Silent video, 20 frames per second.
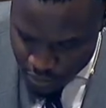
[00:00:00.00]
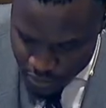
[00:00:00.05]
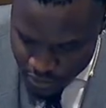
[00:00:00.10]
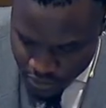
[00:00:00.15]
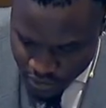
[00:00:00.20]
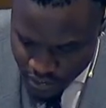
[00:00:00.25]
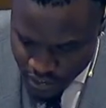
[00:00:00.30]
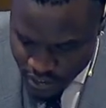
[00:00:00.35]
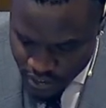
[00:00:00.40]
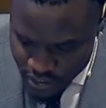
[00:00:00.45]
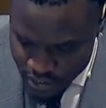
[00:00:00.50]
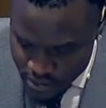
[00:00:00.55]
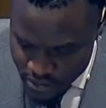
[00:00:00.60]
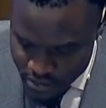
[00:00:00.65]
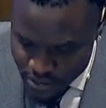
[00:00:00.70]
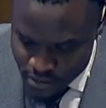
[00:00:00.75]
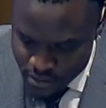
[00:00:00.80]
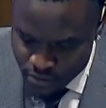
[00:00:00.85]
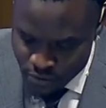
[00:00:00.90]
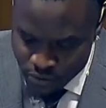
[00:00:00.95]

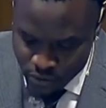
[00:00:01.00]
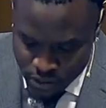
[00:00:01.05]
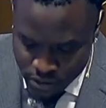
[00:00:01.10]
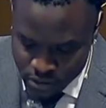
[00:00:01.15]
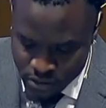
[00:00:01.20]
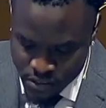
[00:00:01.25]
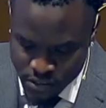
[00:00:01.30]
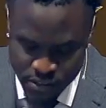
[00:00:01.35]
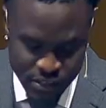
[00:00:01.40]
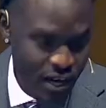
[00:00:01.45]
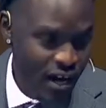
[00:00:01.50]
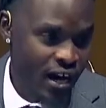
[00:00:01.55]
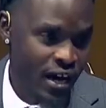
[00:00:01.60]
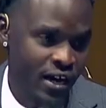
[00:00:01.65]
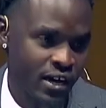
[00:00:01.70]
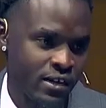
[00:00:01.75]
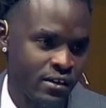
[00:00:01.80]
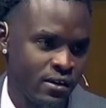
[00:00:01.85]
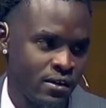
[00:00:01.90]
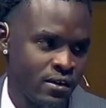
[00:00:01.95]
6, verse
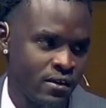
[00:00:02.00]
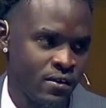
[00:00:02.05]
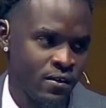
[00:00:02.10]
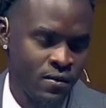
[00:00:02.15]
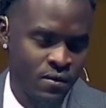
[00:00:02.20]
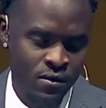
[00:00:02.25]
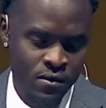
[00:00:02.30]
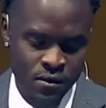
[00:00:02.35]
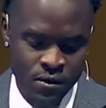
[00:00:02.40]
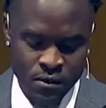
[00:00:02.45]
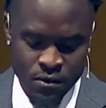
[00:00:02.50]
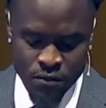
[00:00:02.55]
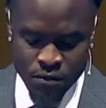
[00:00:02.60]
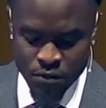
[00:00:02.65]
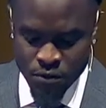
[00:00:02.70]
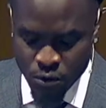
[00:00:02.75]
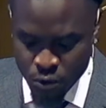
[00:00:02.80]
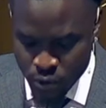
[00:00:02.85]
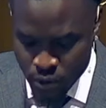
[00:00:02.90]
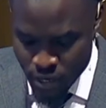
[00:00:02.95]
9
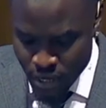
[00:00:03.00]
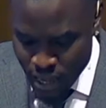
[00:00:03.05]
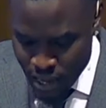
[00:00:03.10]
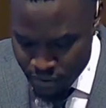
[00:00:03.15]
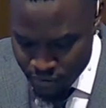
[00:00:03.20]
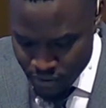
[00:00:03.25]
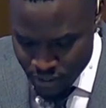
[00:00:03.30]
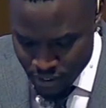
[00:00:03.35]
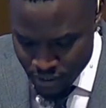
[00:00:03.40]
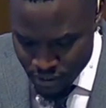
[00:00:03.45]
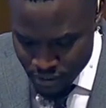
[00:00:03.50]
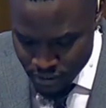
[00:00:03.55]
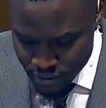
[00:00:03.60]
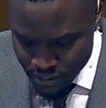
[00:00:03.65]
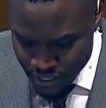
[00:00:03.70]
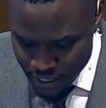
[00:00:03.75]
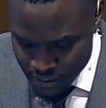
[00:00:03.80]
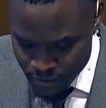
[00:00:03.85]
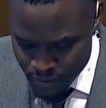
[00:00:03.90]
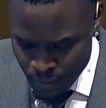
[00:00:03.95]
through 11. It
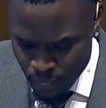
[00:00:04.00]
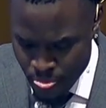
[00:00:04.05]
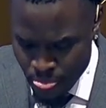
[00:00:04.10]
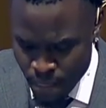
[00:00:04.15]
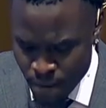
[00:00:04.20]
says,